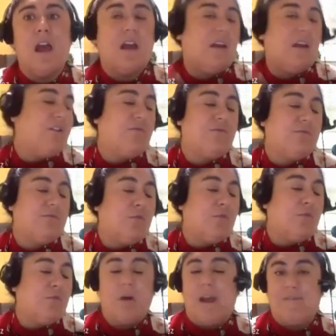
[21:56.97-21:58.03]
your
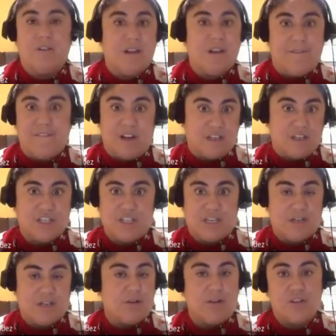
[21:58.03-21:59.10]
normal everyday
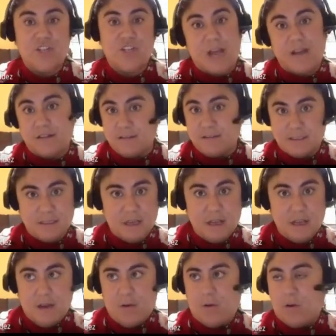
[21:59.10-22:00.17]
functioning, or your child's
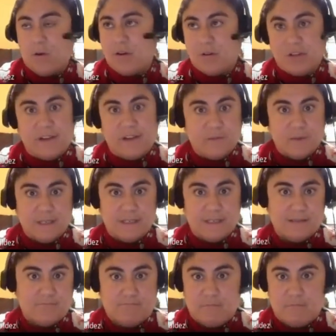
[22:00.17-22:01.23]
or your loved
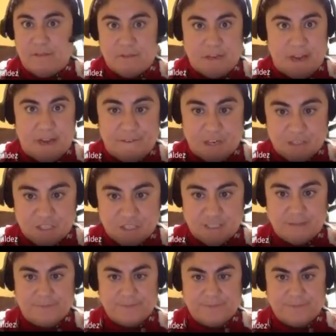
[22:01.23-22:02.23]
one's everyday functioning.